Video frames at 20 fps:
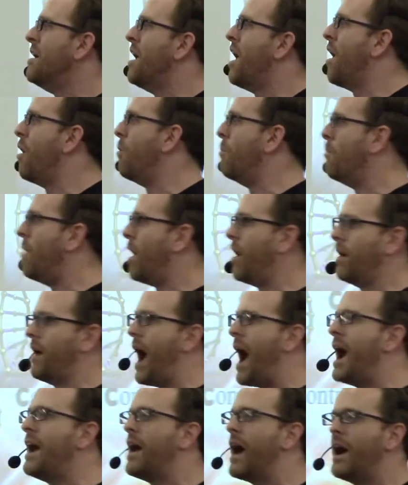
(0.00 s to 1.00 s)

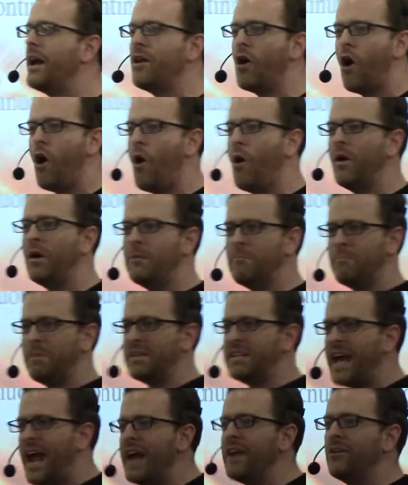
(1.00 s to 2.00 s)
Idahoan
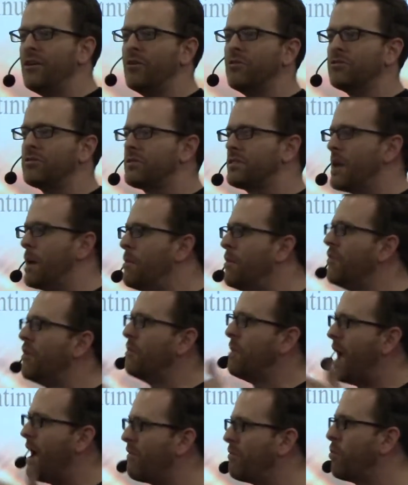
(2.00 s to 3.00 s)
potatoes, some of
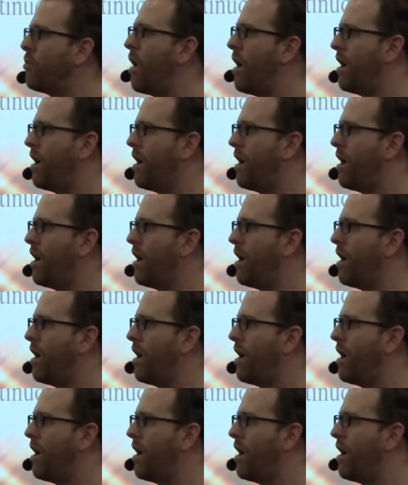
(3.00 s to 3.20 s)
them have,